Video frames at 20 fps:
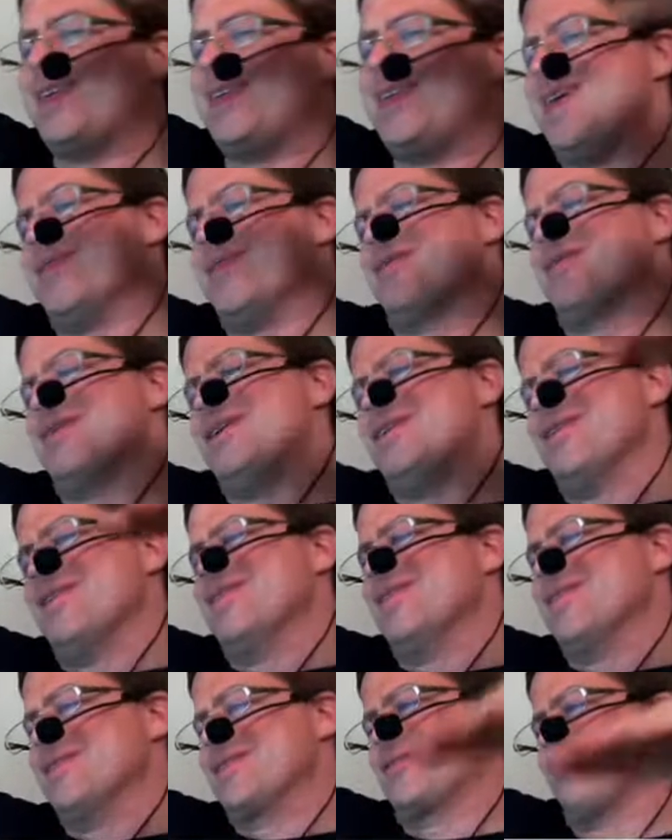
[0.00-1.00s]

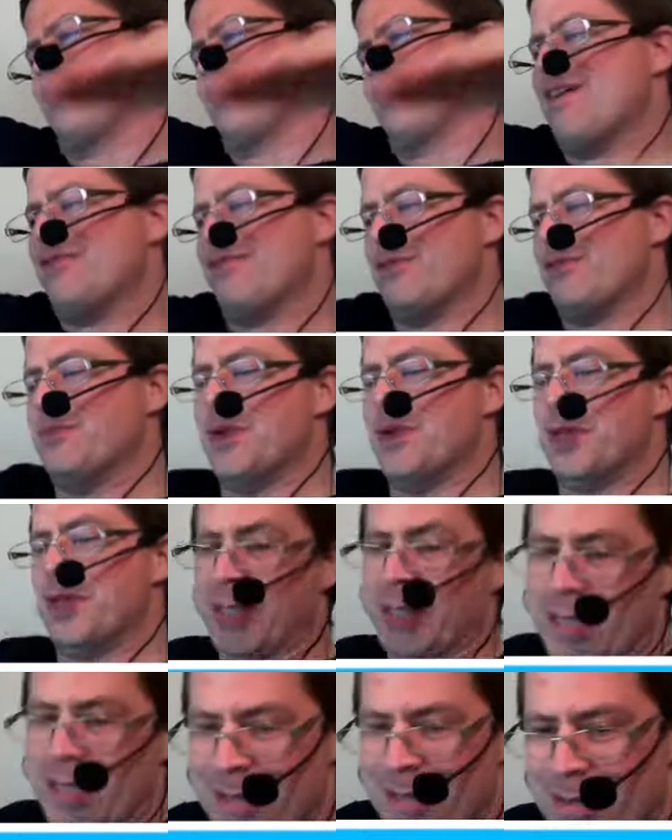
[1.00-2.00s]
teetering on the
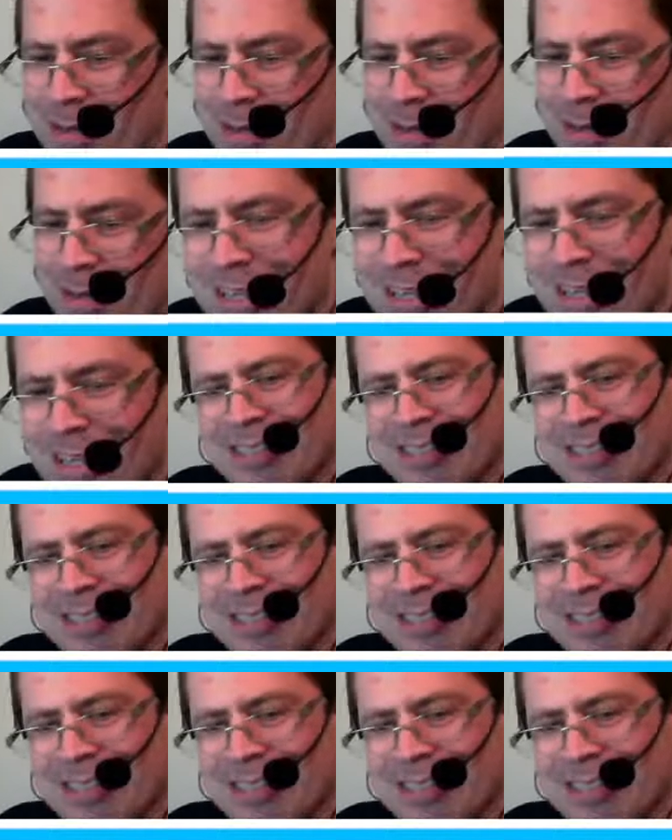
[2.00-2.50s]
survivability.